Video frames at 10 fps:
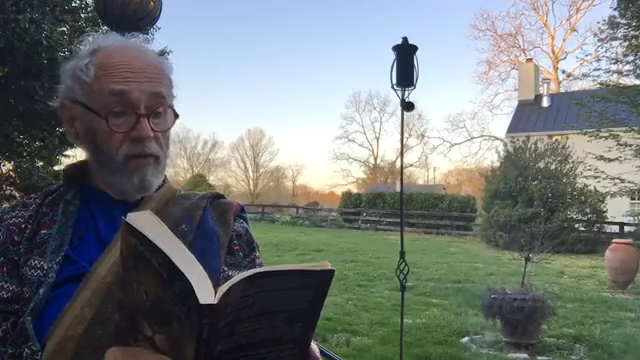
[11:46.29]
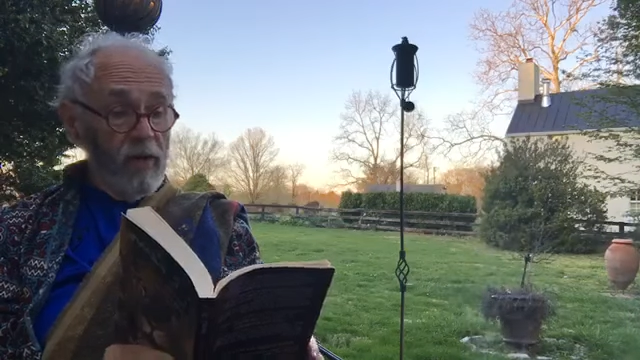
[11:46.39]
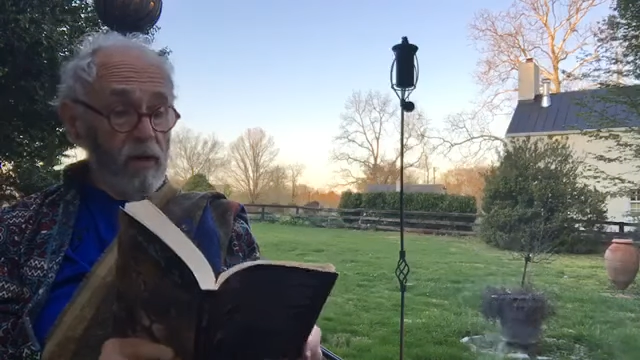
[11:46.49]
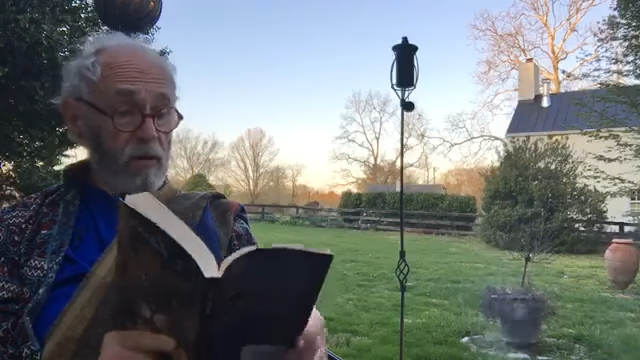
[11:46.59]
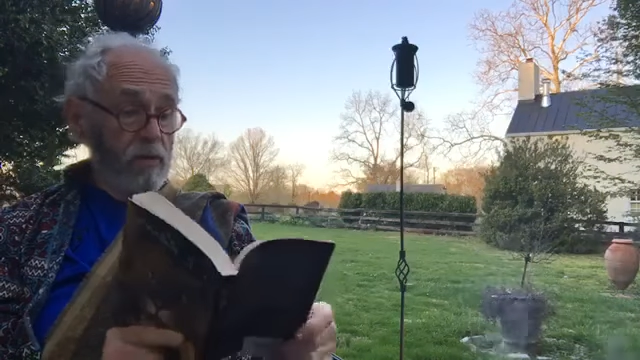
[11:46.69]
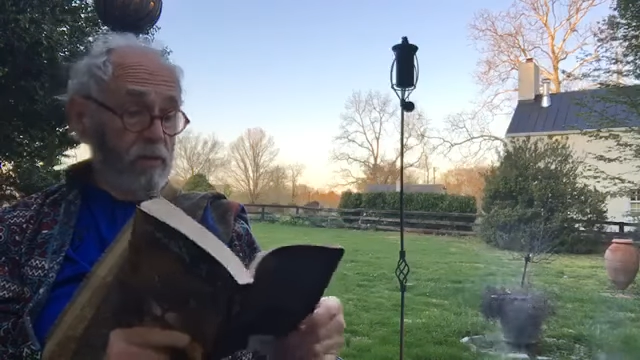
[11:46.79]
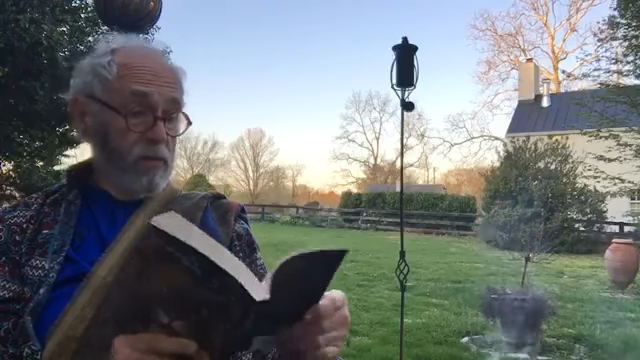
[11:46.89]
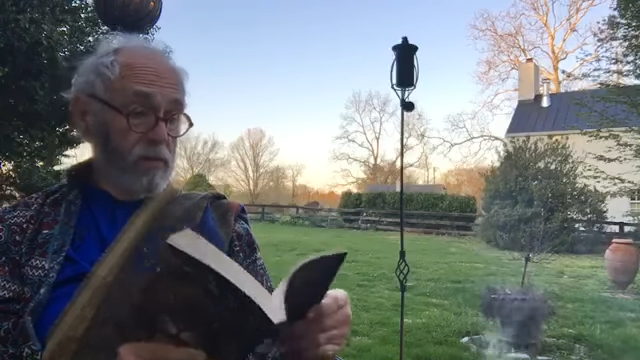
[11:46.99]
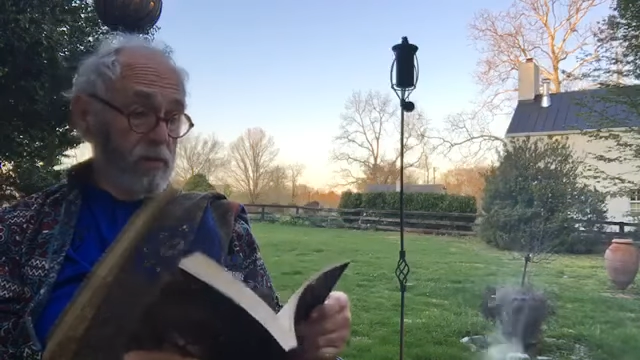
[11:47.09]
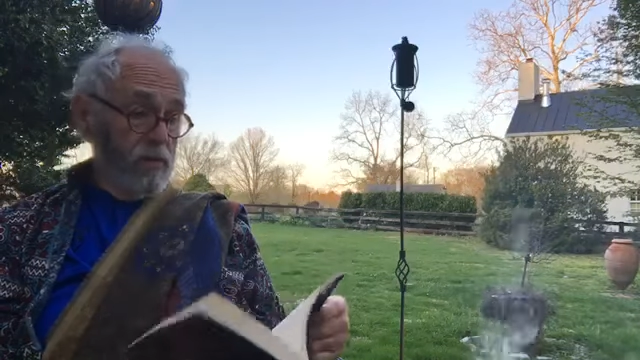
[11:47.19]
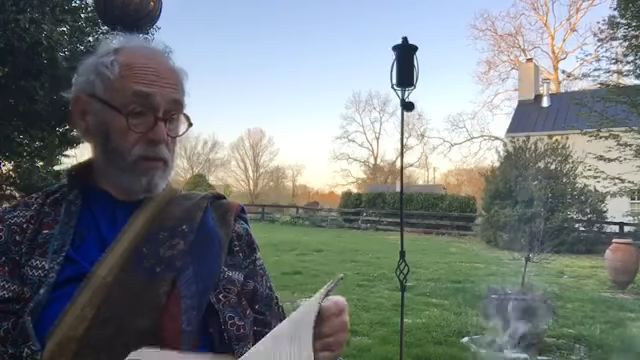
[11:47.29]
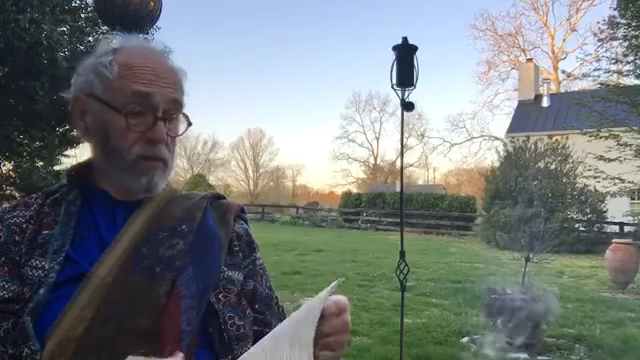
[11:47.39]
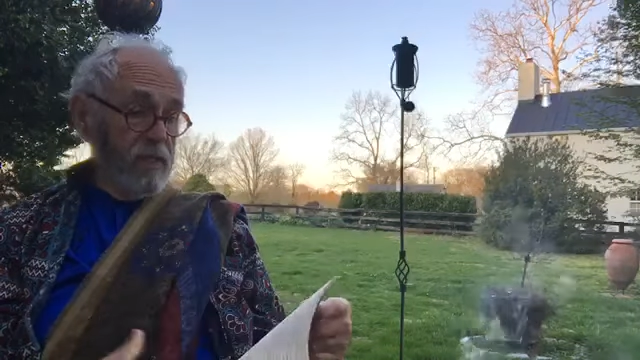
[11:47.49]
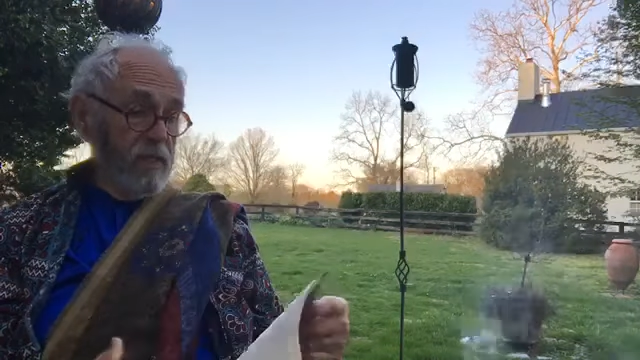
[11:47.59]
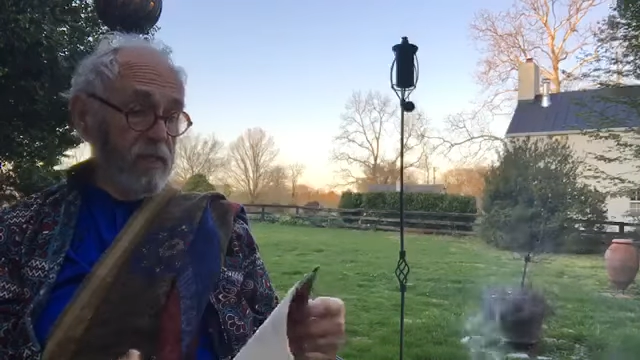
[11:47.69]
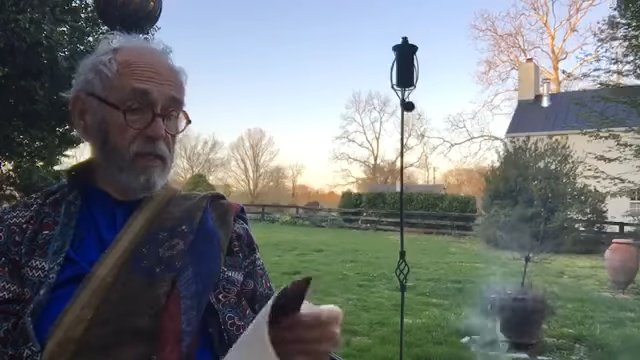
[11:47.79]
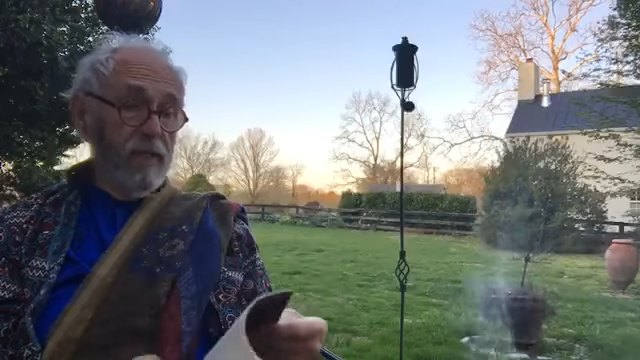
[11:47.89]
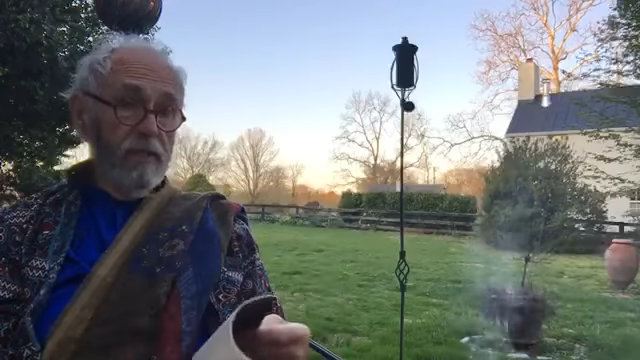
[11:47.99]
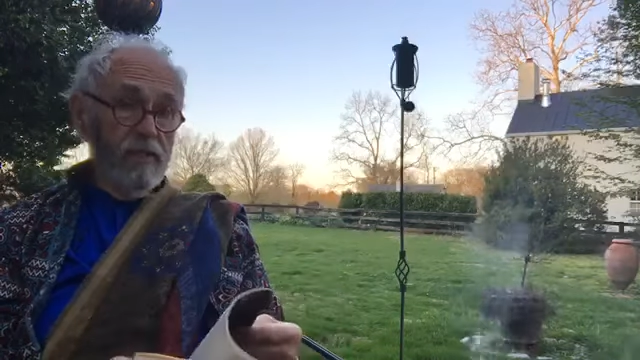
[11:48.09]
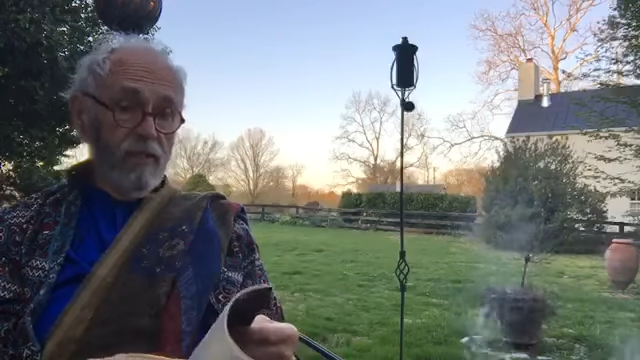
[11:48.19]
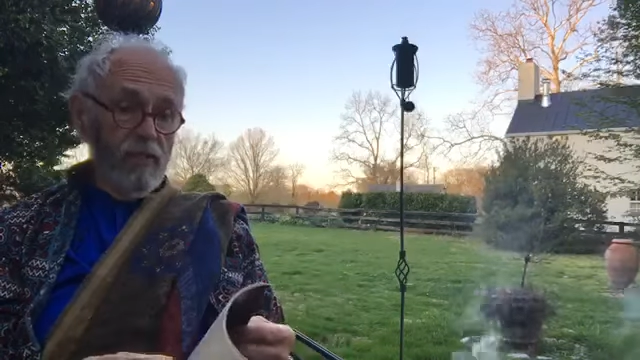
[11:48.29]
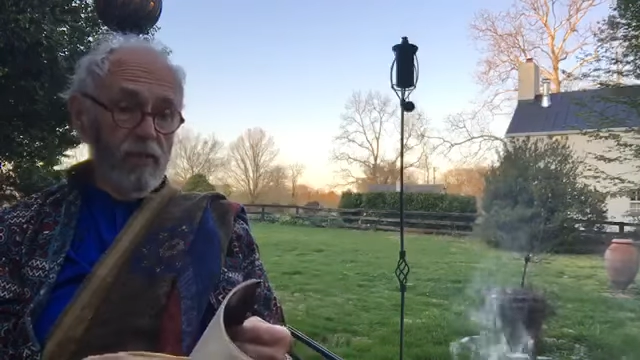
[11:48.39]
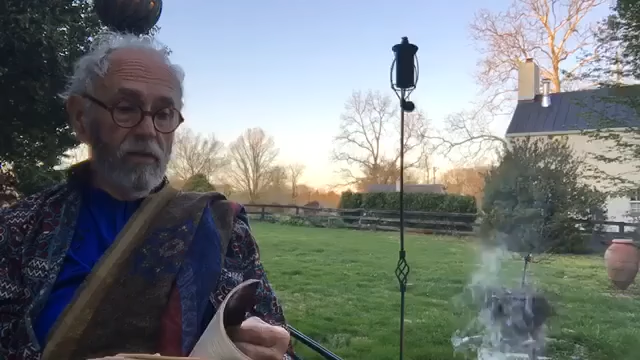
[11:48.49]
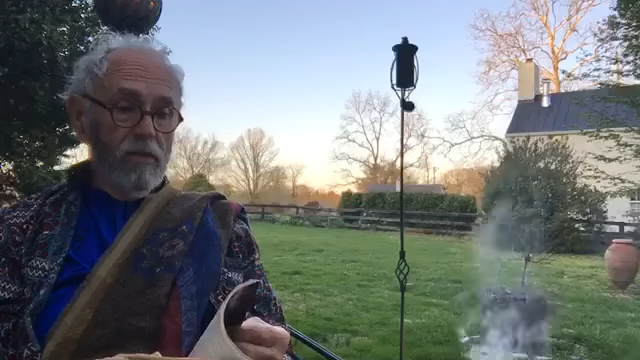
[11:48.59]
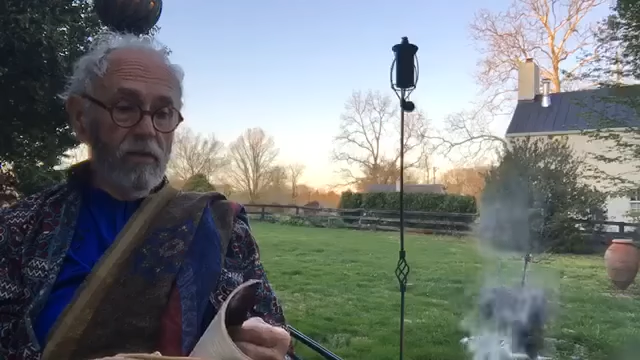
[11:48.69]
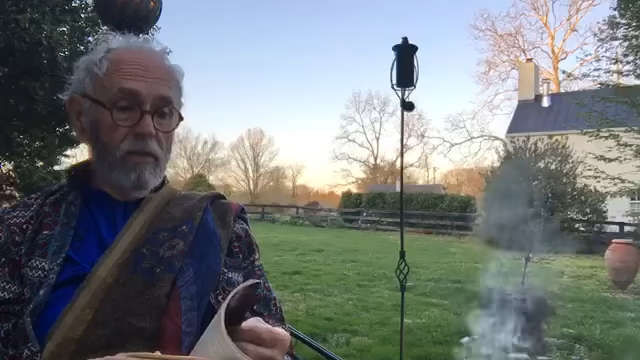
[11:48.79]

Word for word: far on those two silly legs of yours.